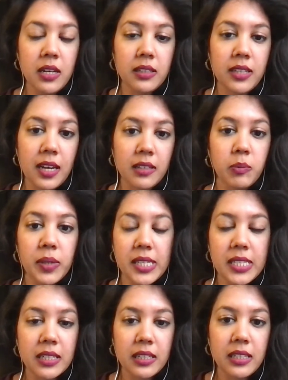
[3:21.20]
that
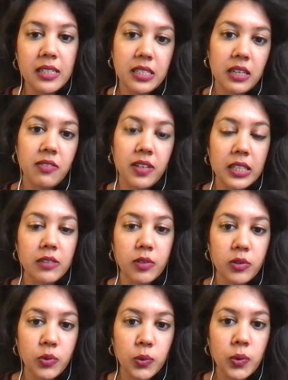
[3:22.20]
basically CFA
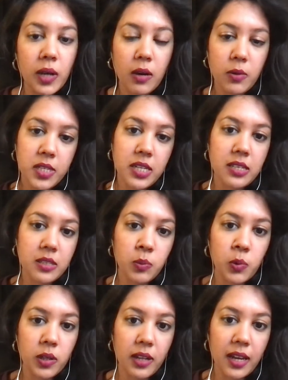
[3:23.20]
level 2, I would say, is
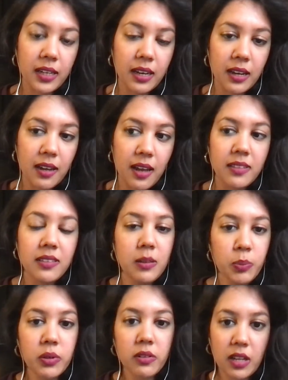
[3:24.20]
more like a
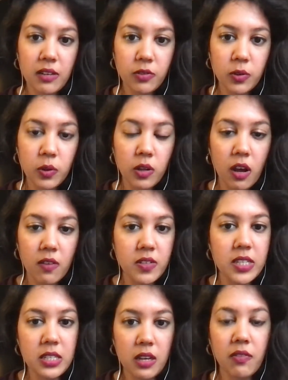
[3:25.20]
deeper level of
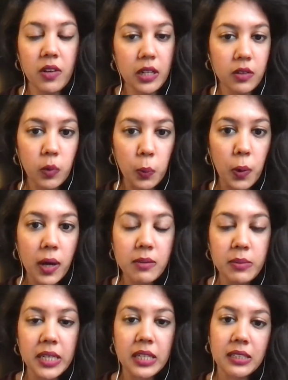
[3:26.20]
the CFA level 1,
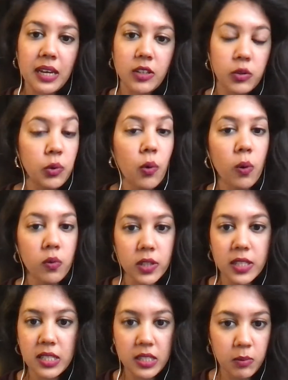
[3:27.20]
meaning that you go over
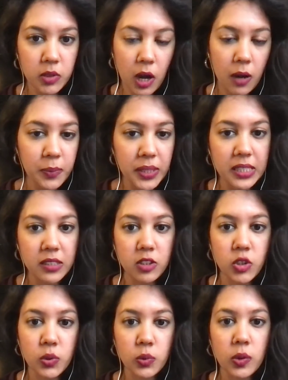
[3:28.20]
the same topics
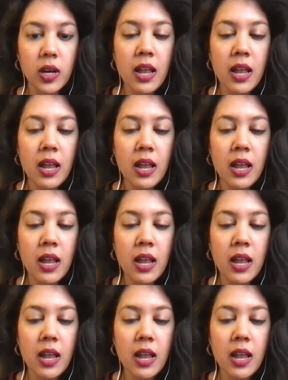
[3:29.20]
that you